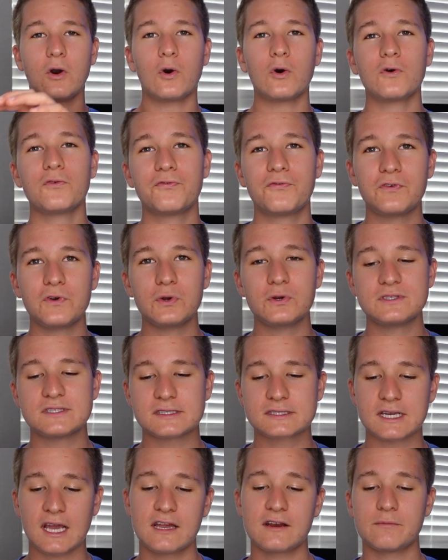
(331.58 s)
Whole Foods
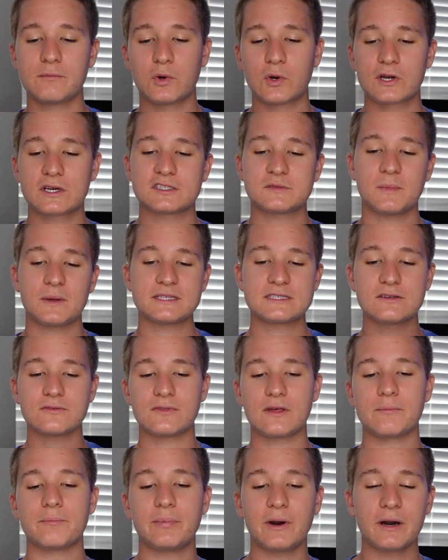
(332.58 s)
is kind of more
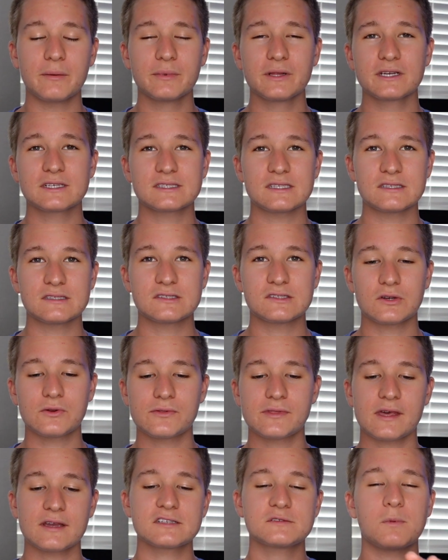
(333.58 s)
expensive than Publix in
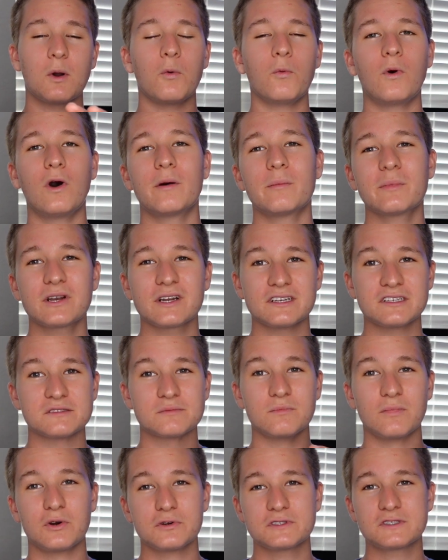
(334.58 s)
certain things, but Walmart is
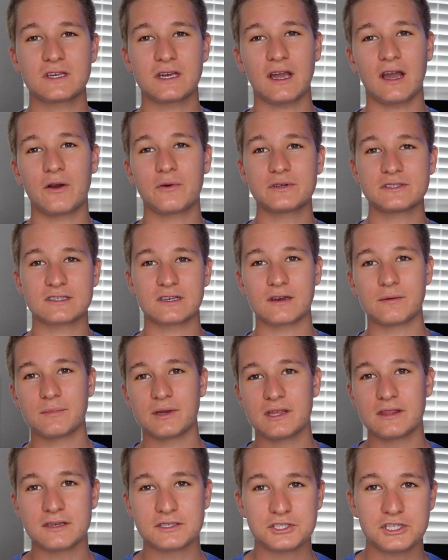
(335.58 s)
mostly always gonna
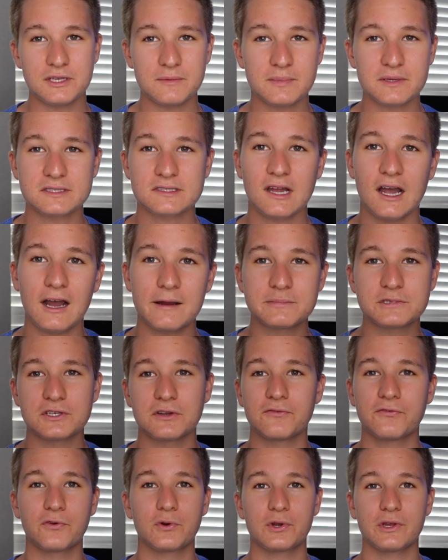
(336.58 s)
be the cheapest
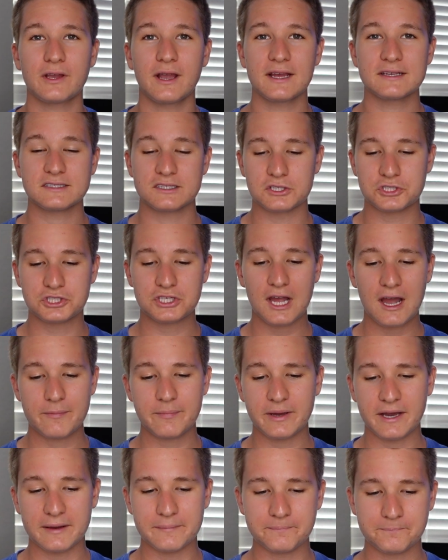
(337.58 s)
option for you guys to
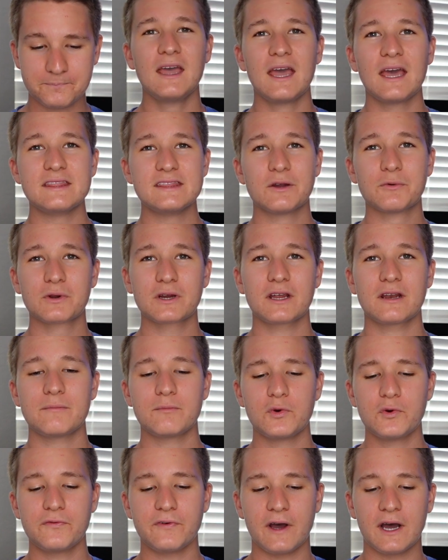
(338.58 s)
shop at. And then we're gonna
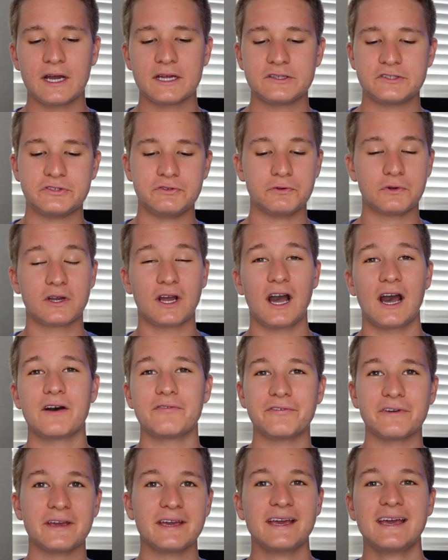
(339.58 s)
move on to
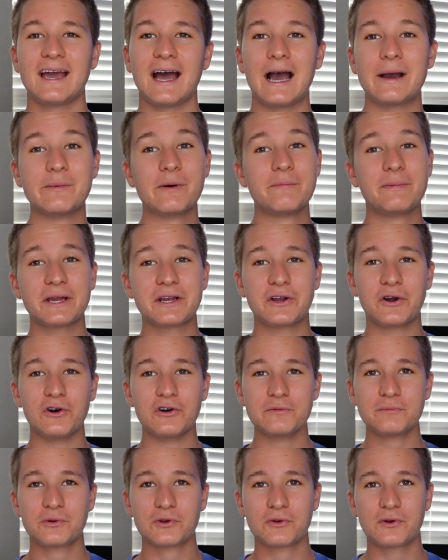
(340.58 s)
coffee. I'm a big
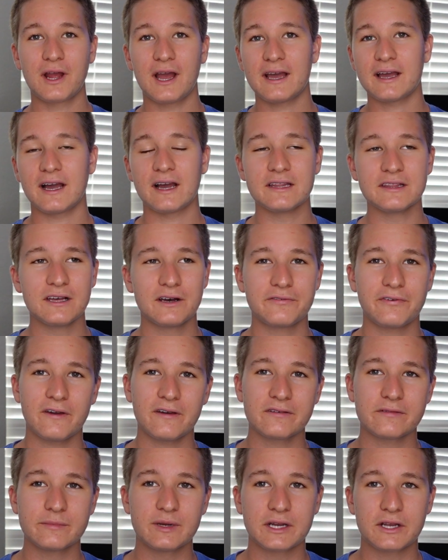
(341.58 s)
cold brew guy. I love
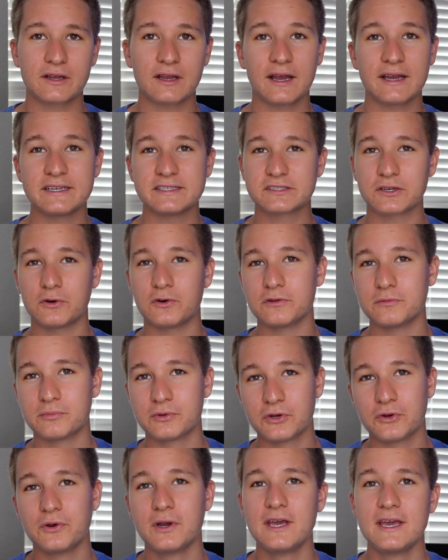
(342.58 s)
having my iced cold
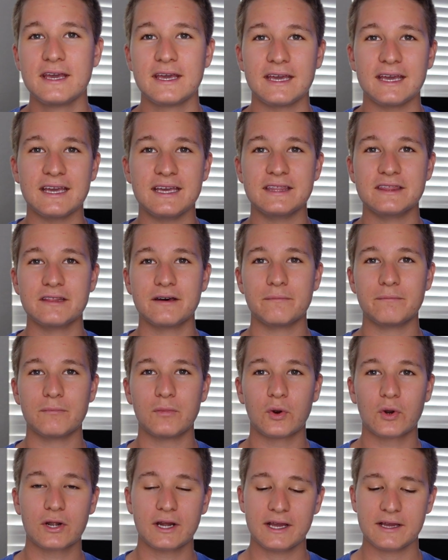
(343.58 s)
brew in the
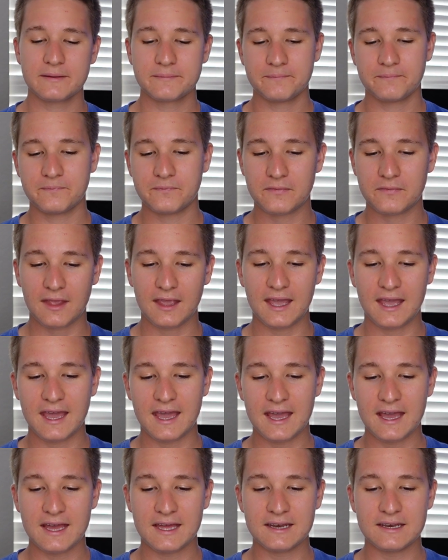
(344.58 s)
morning.
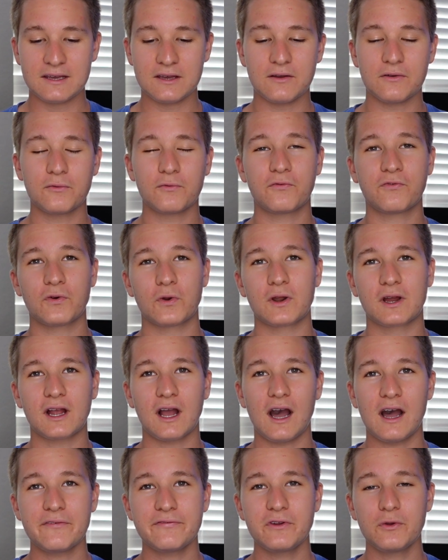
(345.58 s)
And for
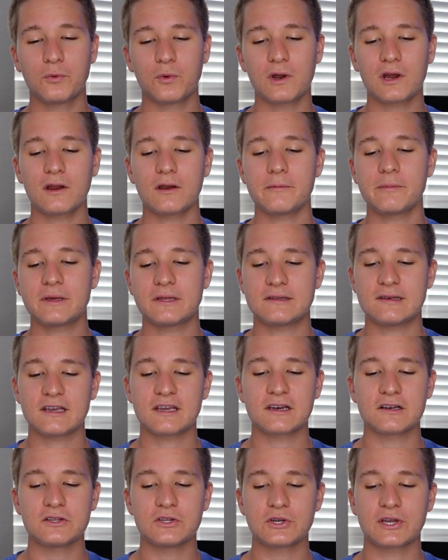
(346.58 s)
coffee, we're gonna be
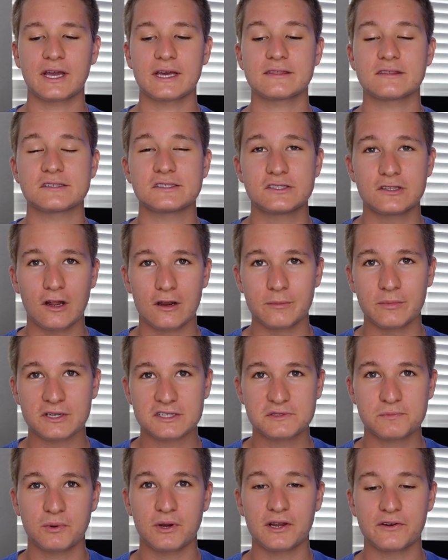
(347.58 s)
taking a look at the
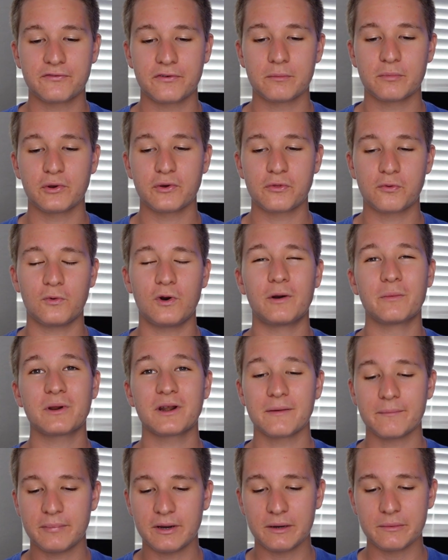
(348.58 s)
Starbucks brand for both
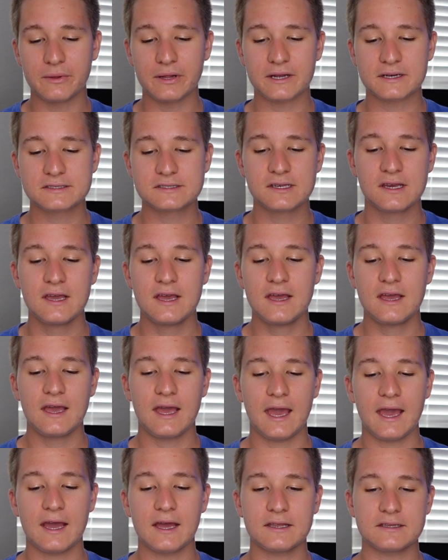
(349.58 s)
Walmart and Publix.
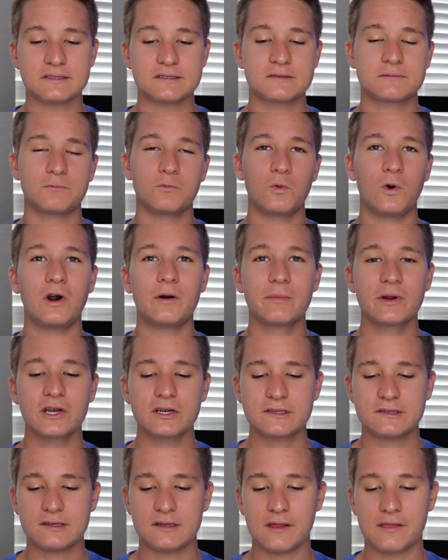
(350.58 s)
At
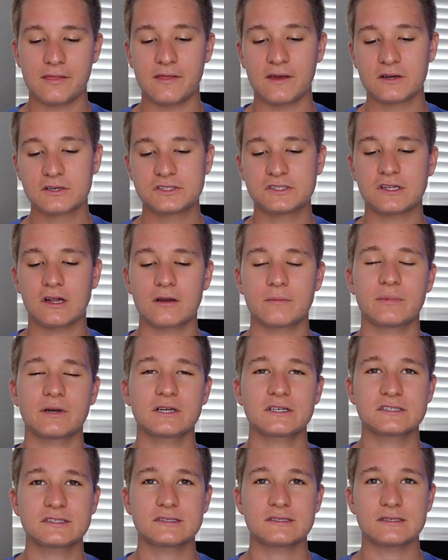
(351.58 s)
Walmart, their
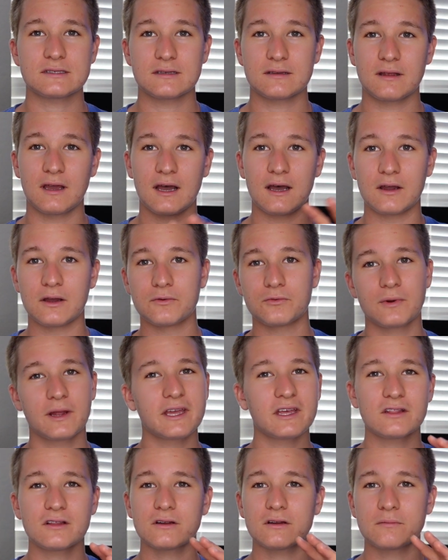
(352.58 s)
Starbucks uh,
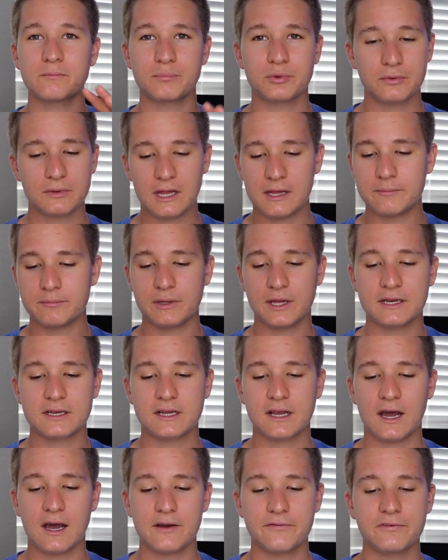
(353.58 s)
regular
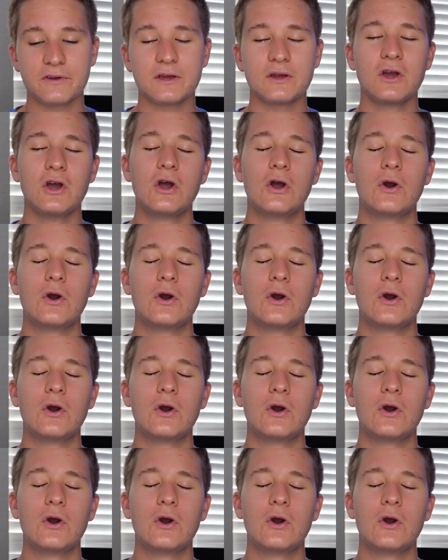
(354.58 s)
blend coffee